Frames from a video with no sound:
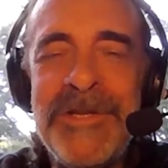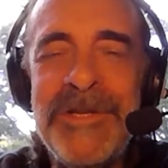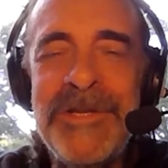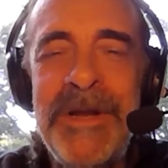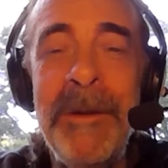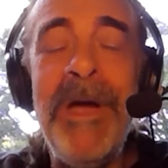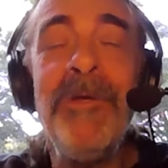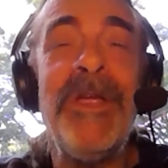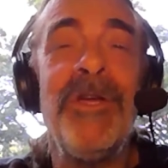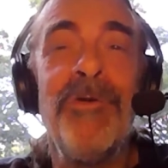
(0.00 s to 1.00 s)
great. And by the way,
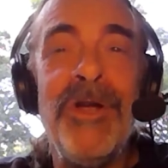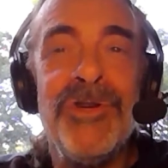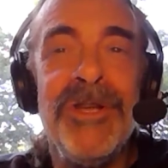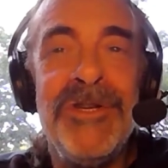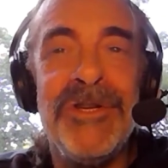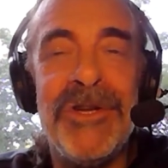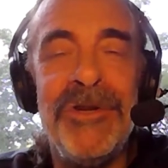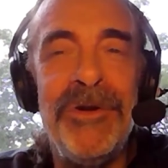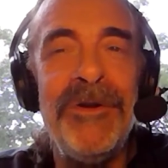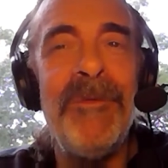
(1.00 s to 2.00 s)
congratulations on
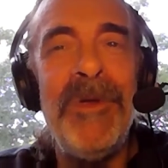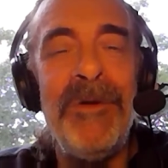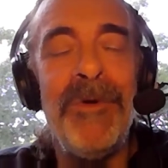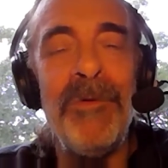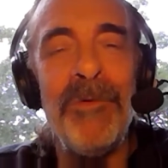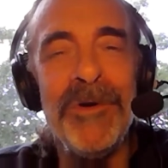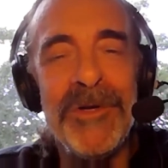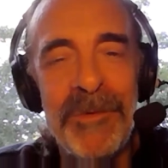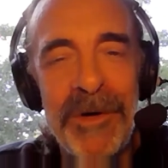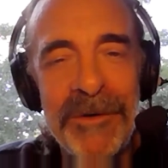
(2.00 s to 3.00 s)
your MVP re-award as well.